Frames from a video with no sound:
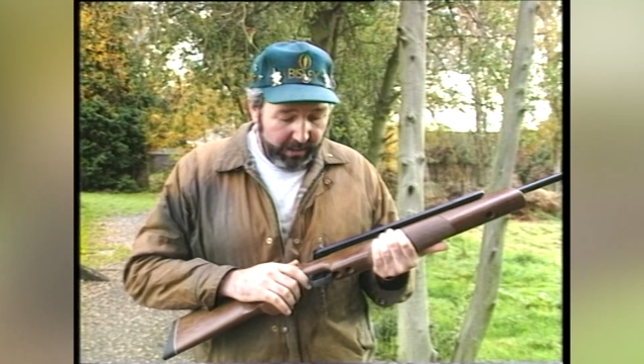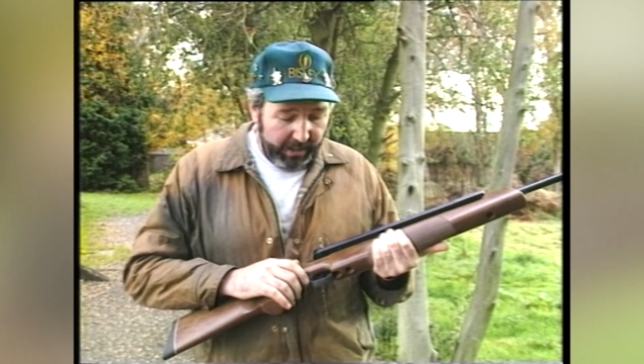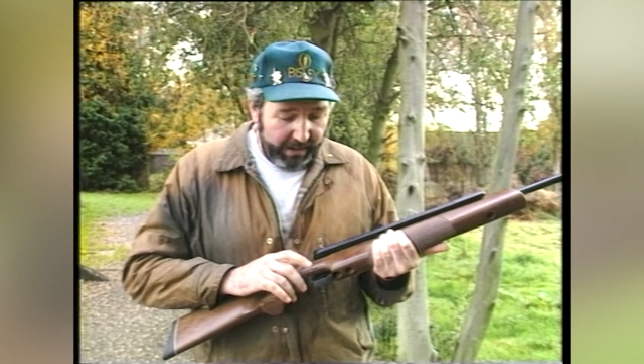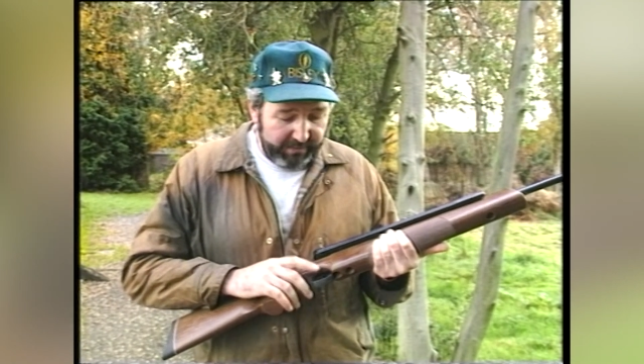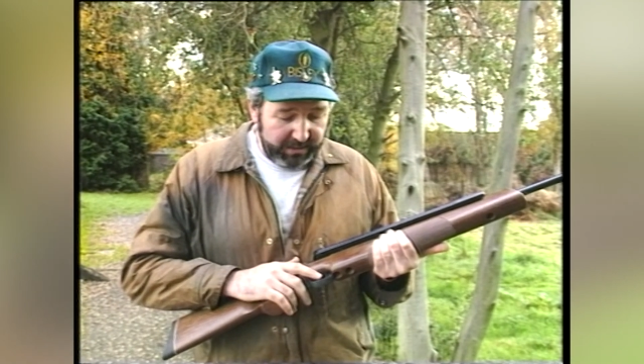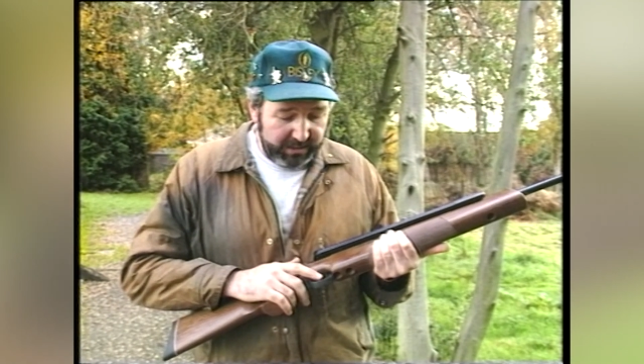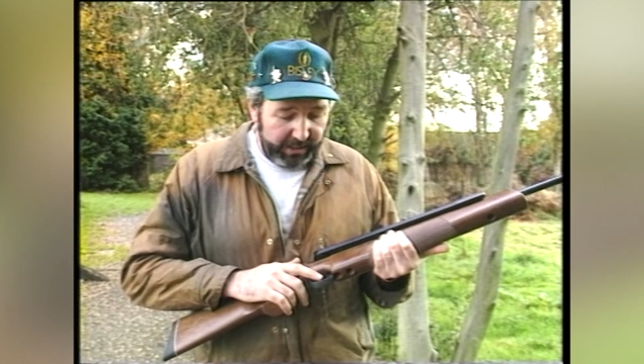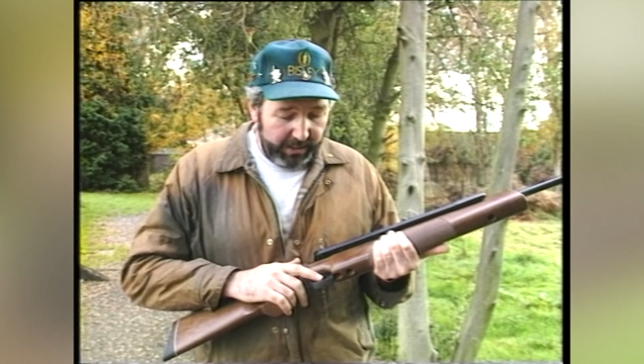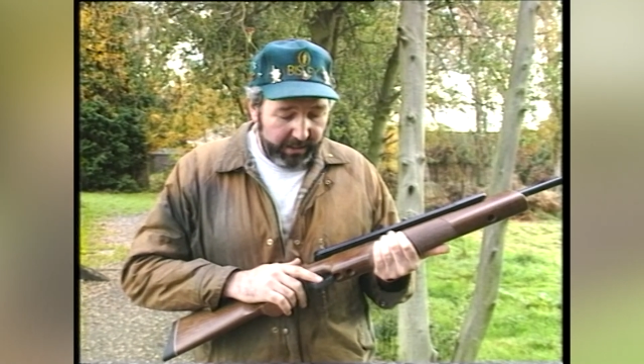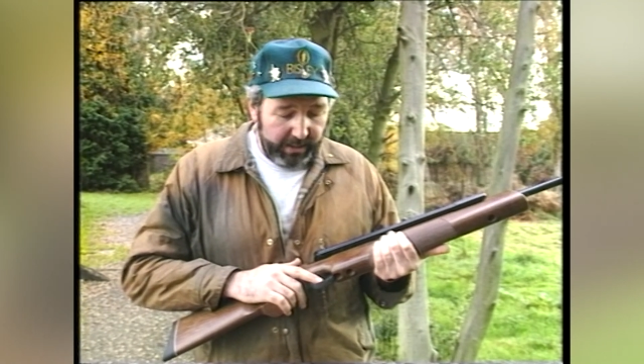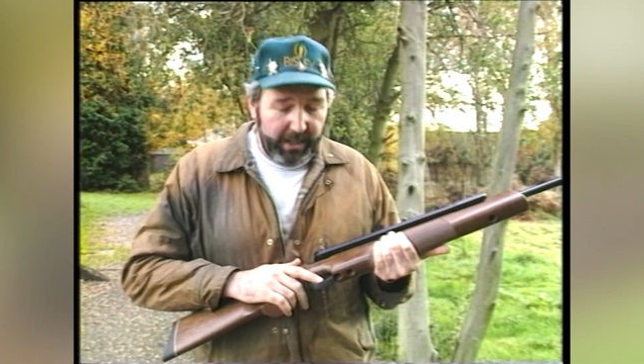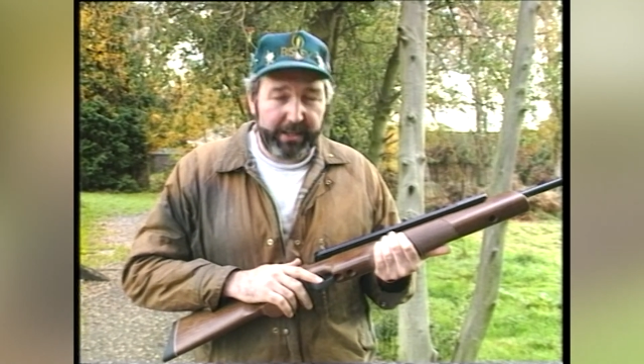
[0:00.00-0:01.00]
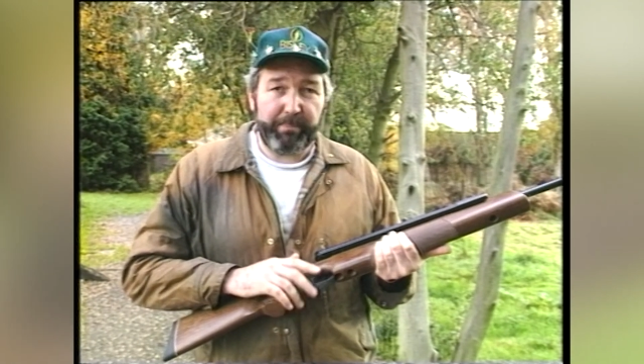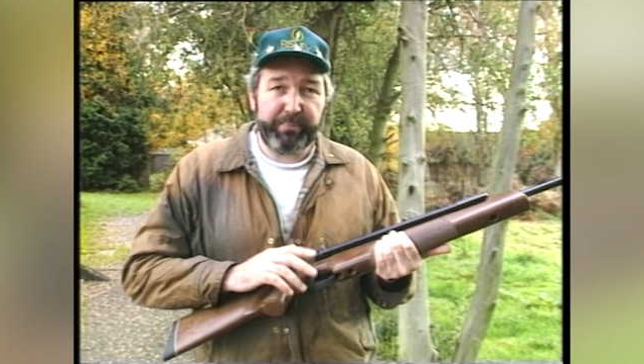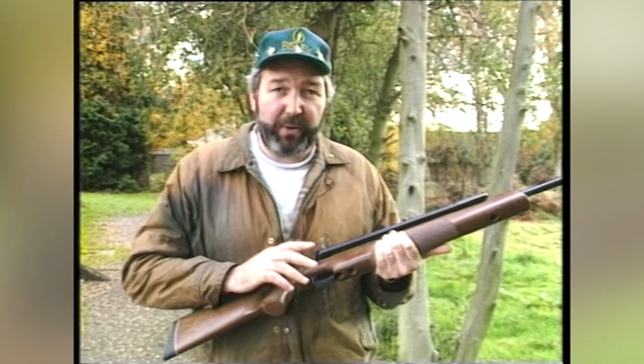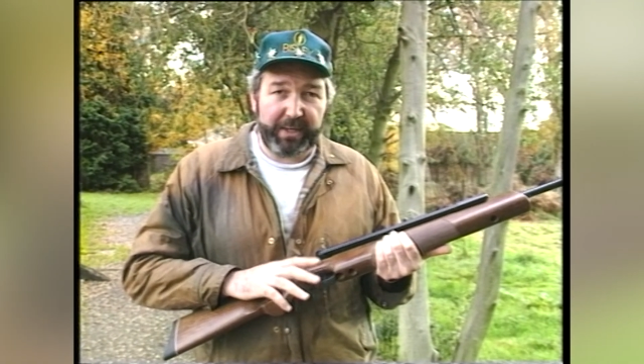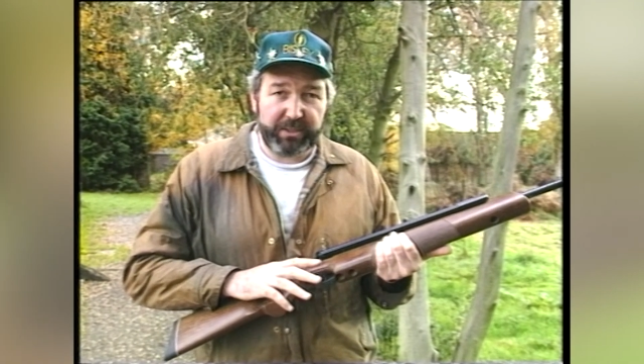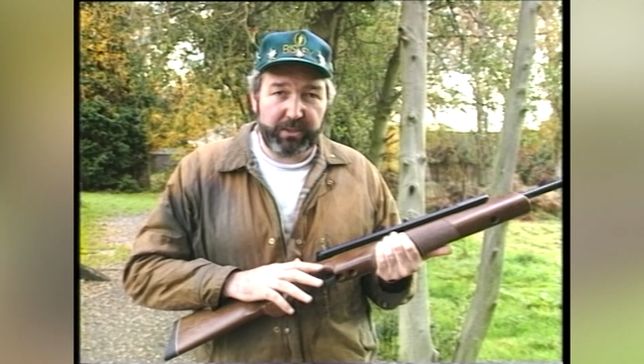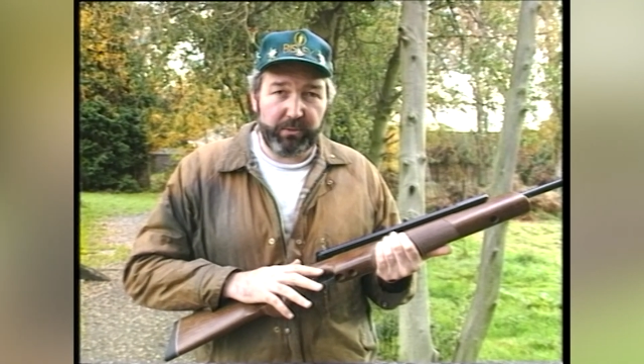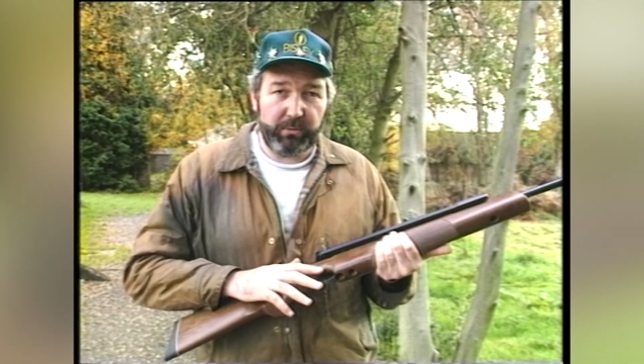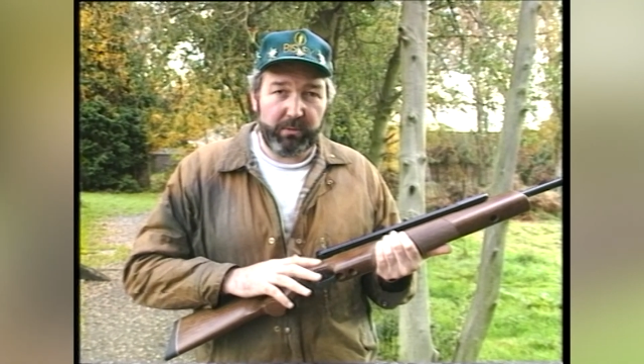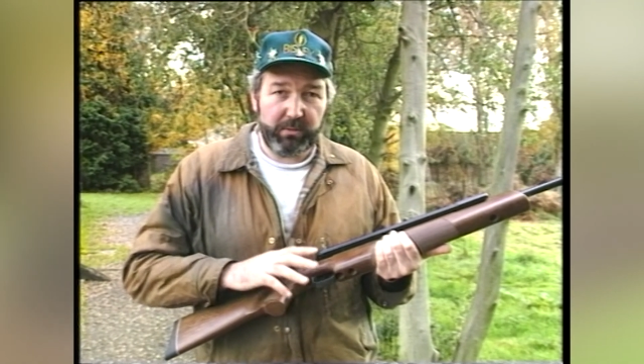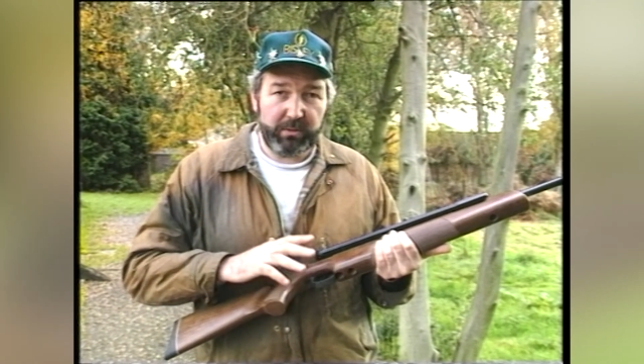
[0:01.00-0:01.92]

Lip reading: Have it set at a practical